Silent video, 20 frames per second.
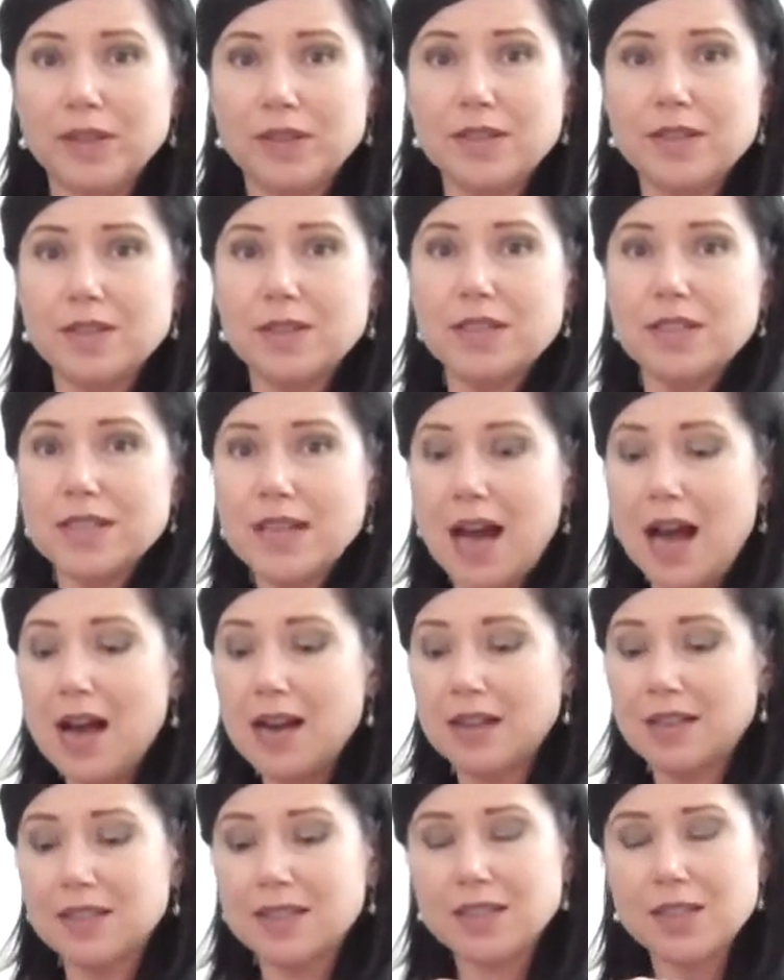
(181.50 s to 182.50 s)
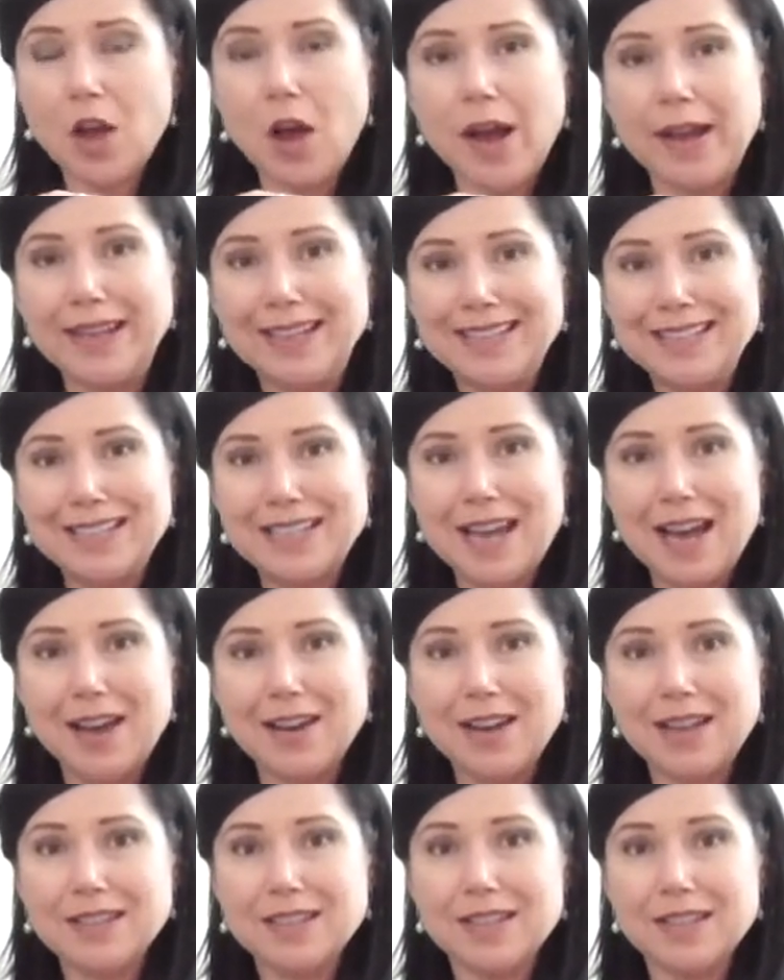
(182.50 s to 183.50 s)
because the target site is
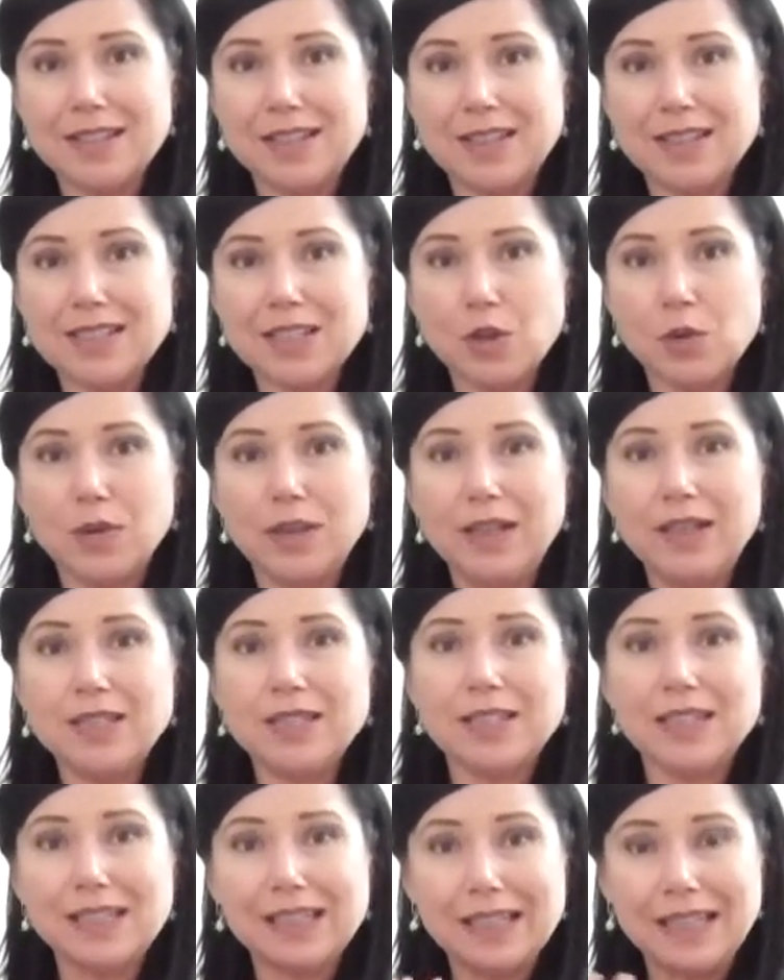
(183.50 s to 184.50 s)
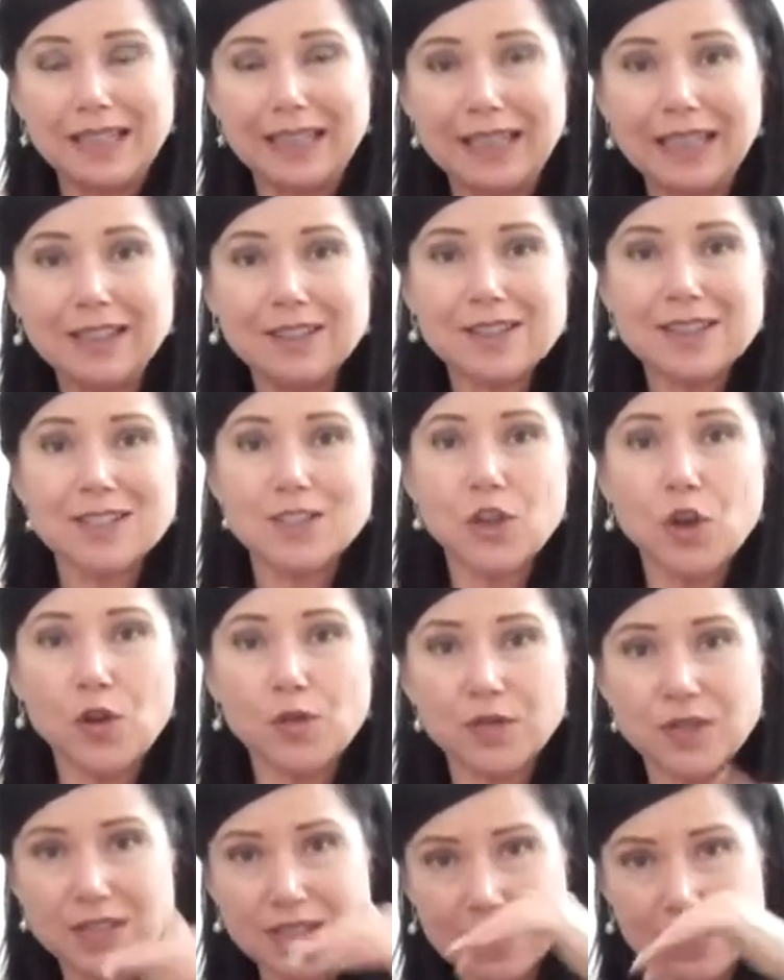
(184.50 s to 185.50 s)
down underneath. So we need to clean the
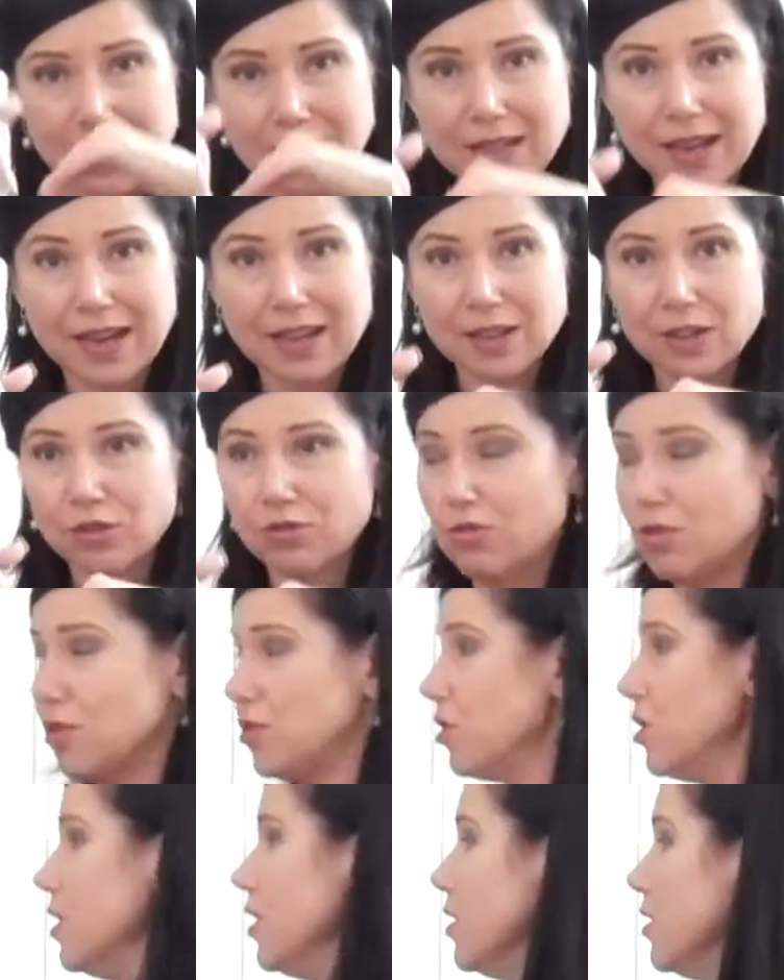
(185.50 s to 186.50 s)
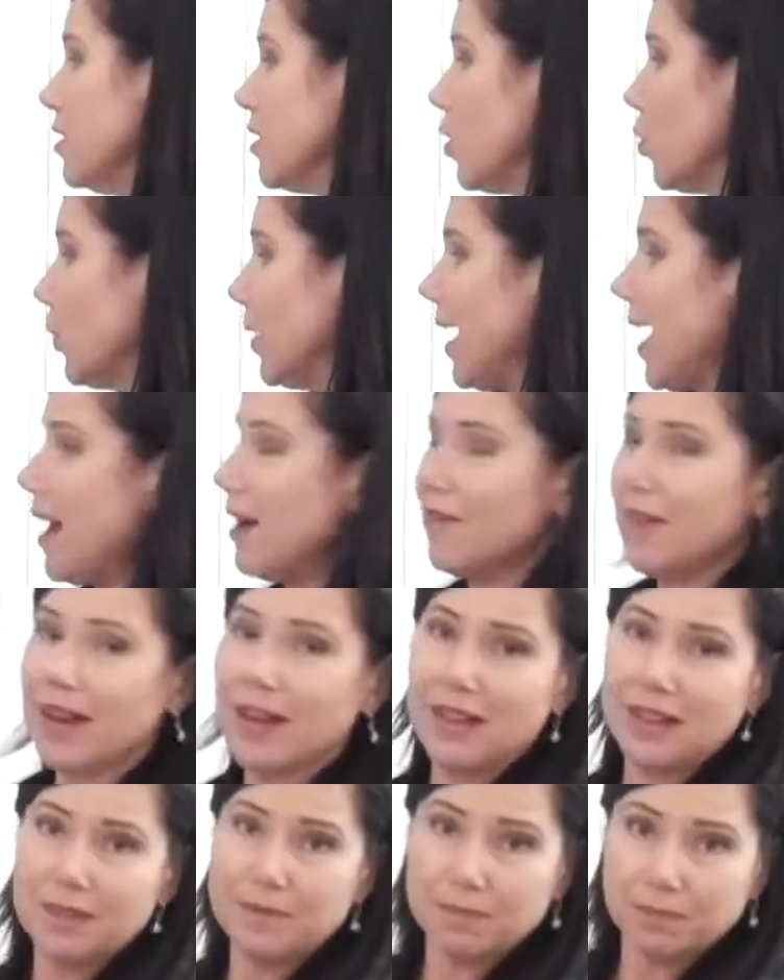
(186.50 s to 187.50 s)
surface to get through. So we have
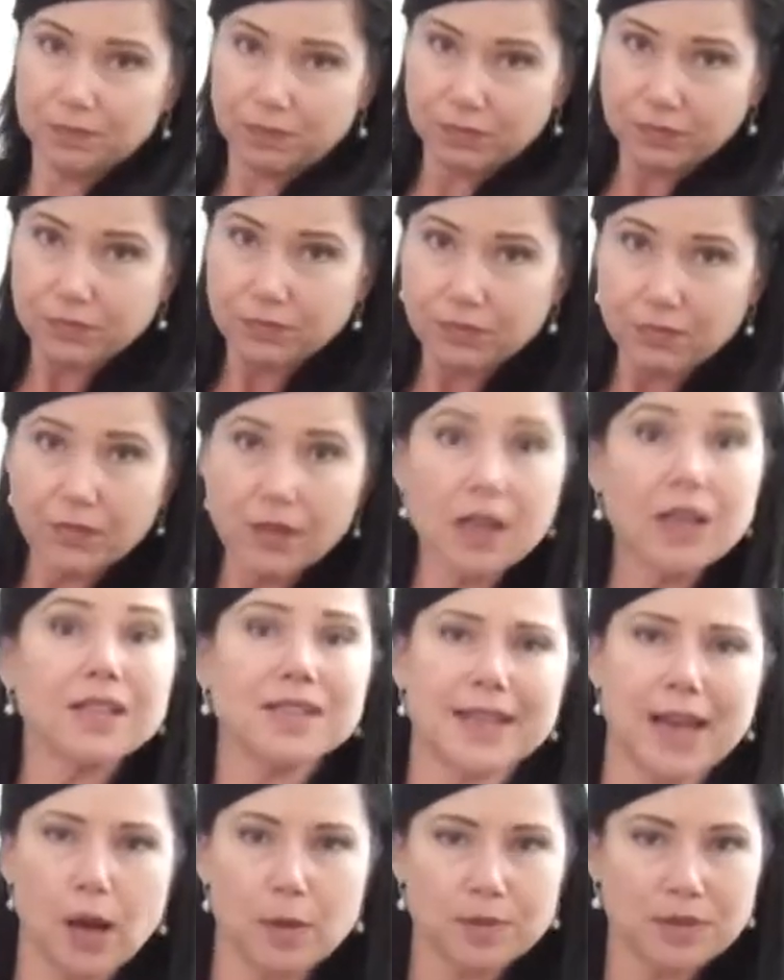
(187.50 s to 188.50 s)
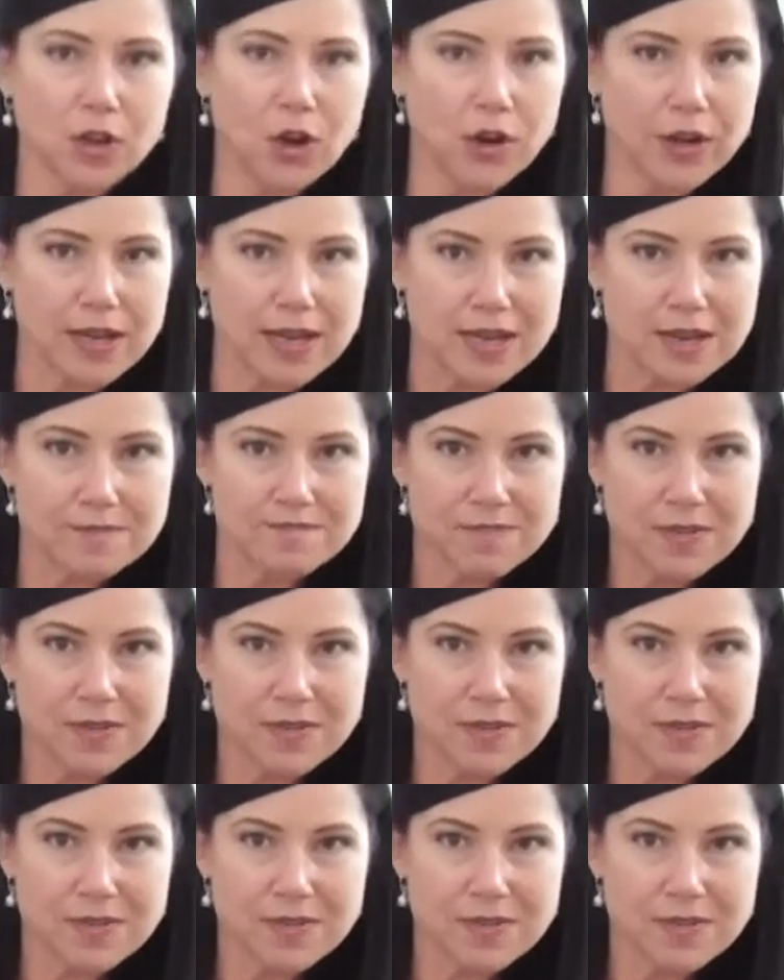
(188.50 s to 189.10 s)
a scalp tonic.